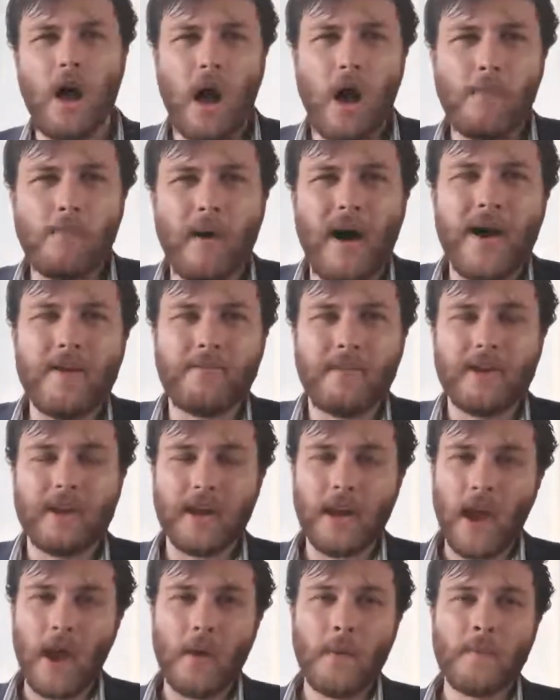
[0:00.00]
on my
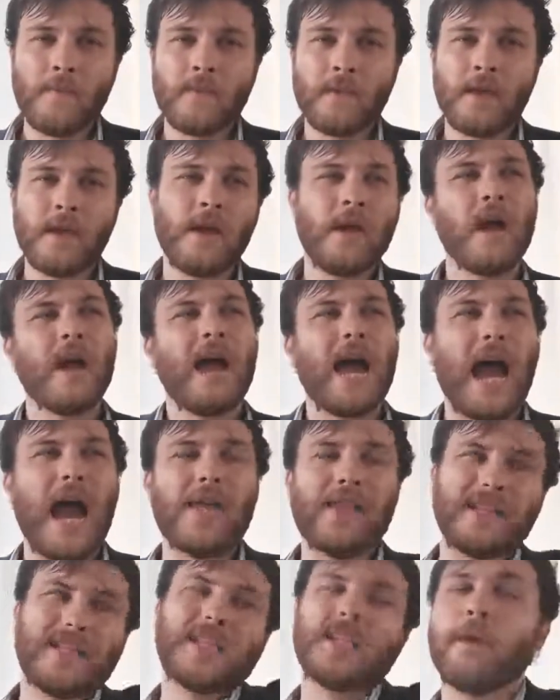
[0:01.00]
video
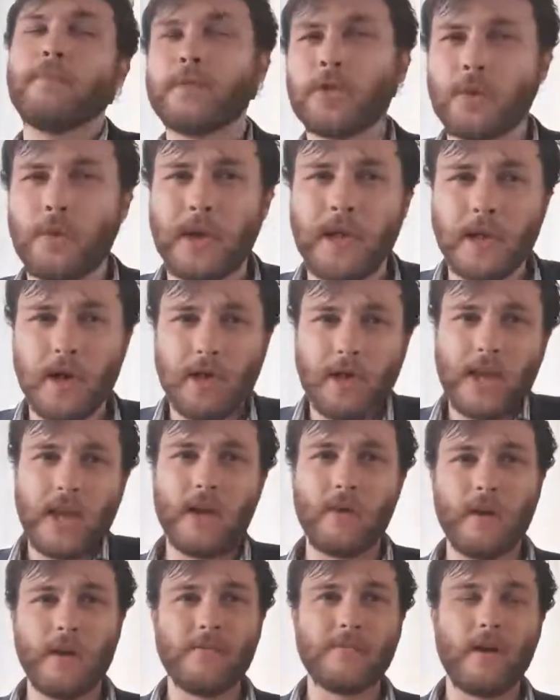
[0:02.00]
and then subsequently on
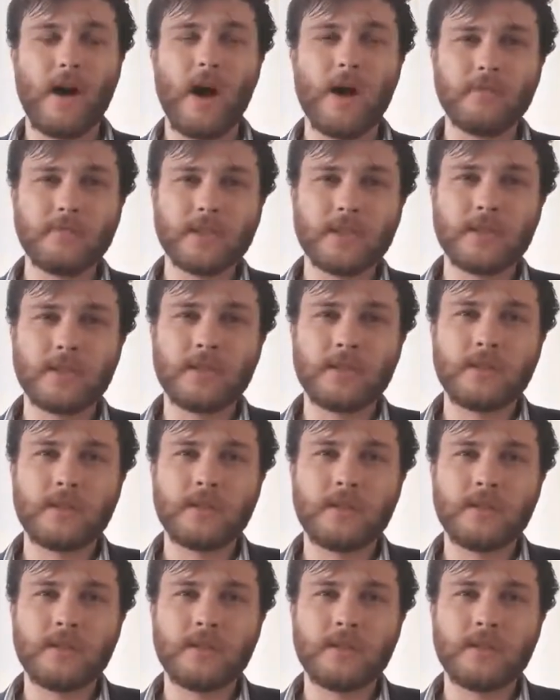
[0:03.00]
Kiwi Farms.